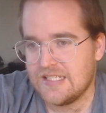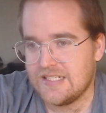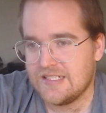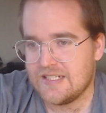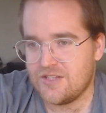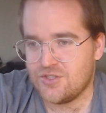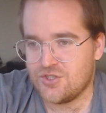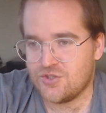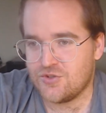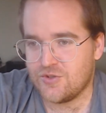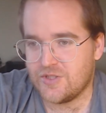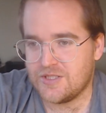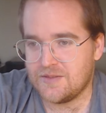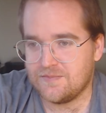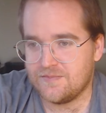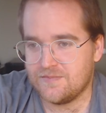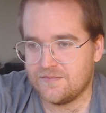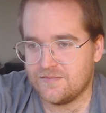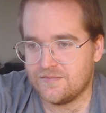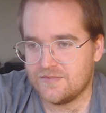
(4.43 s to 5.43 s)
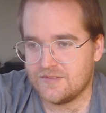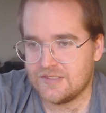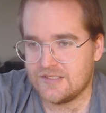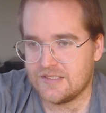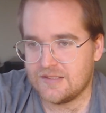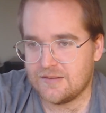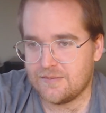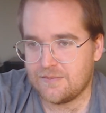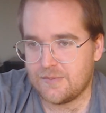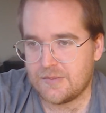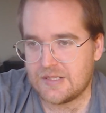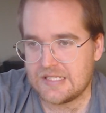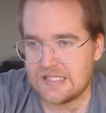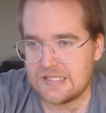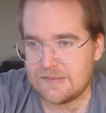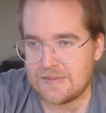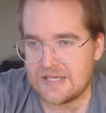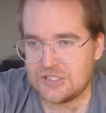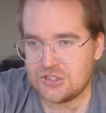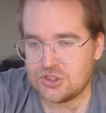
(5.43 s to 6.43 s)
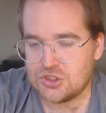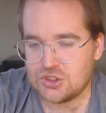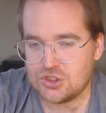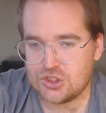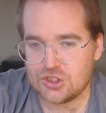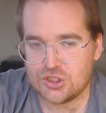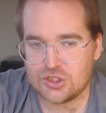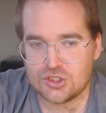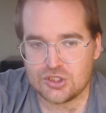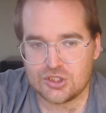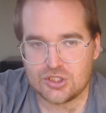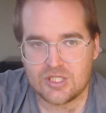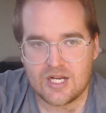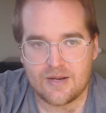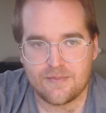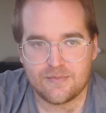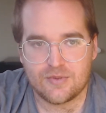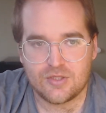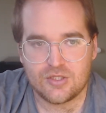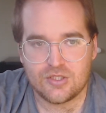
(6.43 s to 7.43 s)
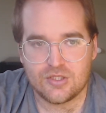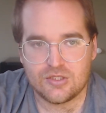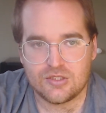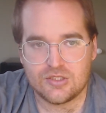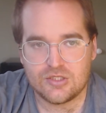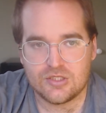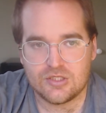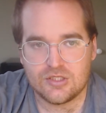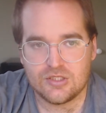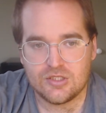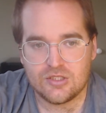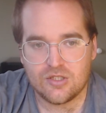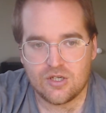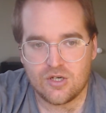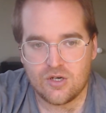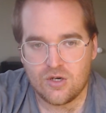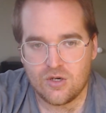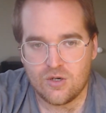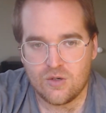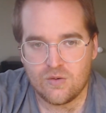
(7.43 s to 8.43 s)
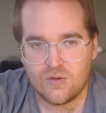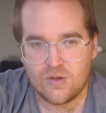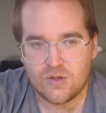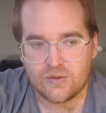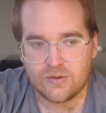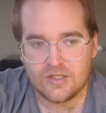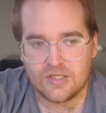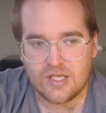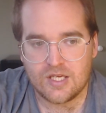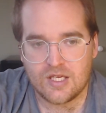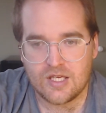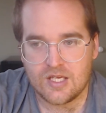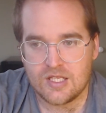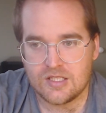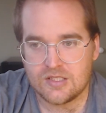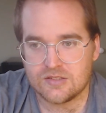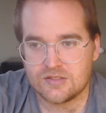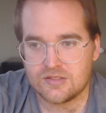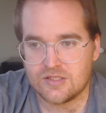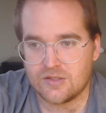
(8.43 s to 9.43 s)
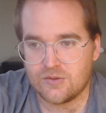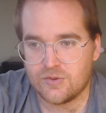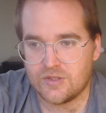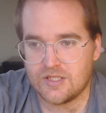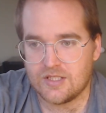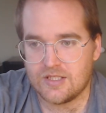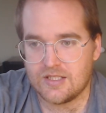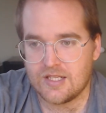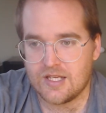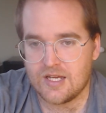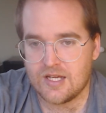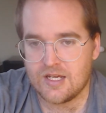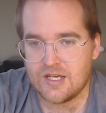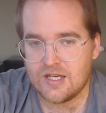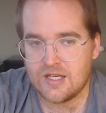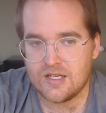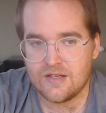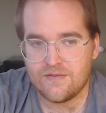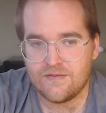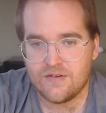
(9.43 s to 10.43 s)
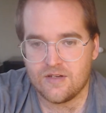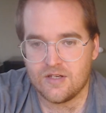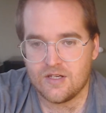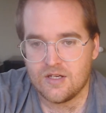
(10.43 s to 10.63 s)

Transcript: Another stream. Let me make sure I'm good to go. Okay, looks like we're live.